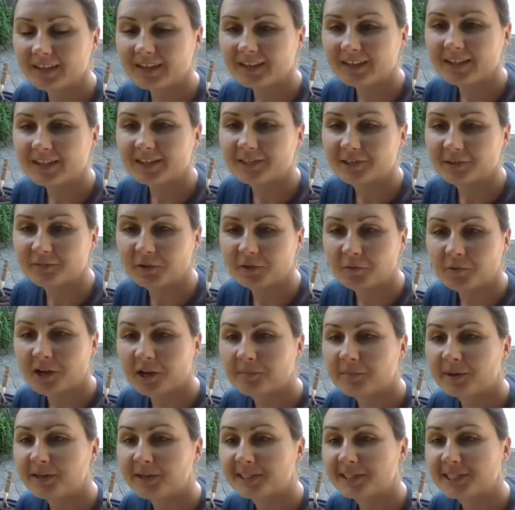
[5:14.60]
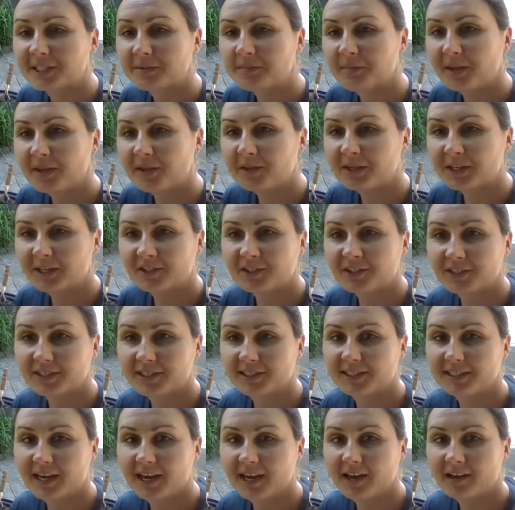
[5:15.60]
So if you want to participate, you could
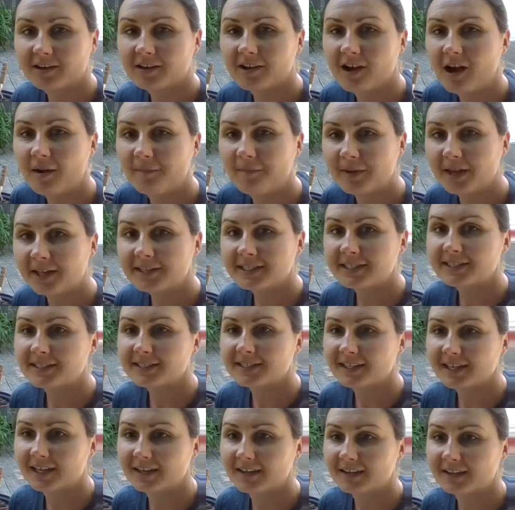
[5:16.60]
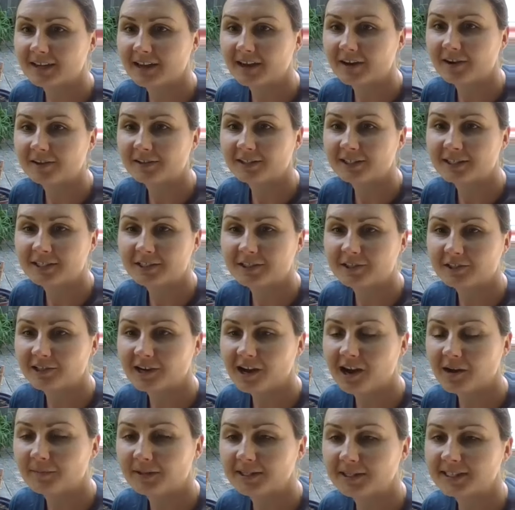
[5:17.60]
just comment and I'll see your
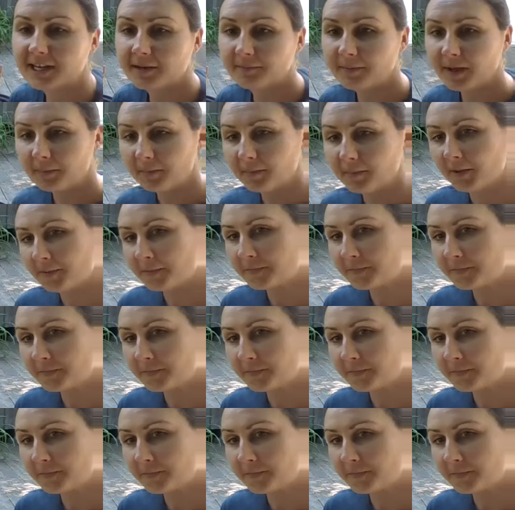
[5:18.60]
comments come up.